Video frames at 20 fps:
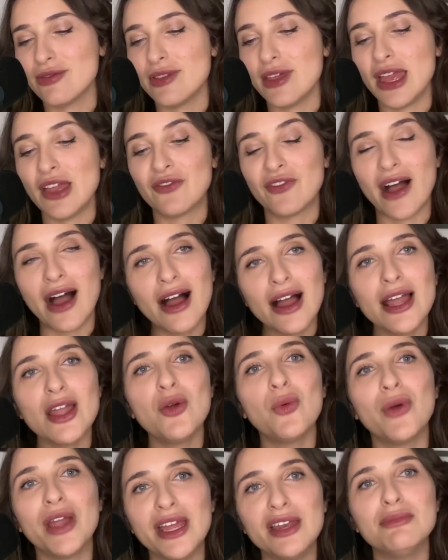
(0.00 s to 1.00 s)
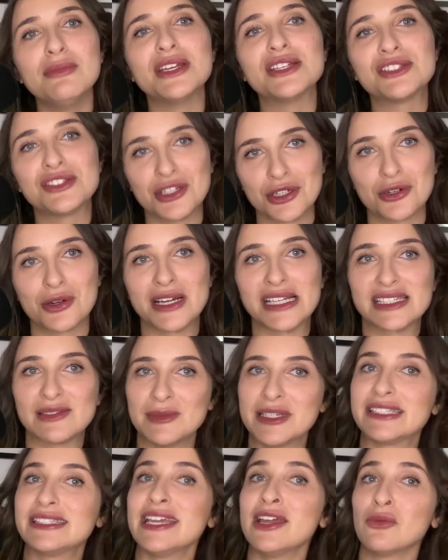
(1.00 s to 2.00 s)
if I win Mr.
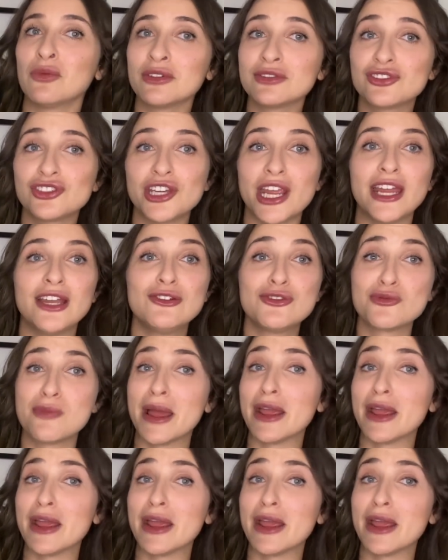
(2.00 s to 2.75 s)
Christmas, it will change my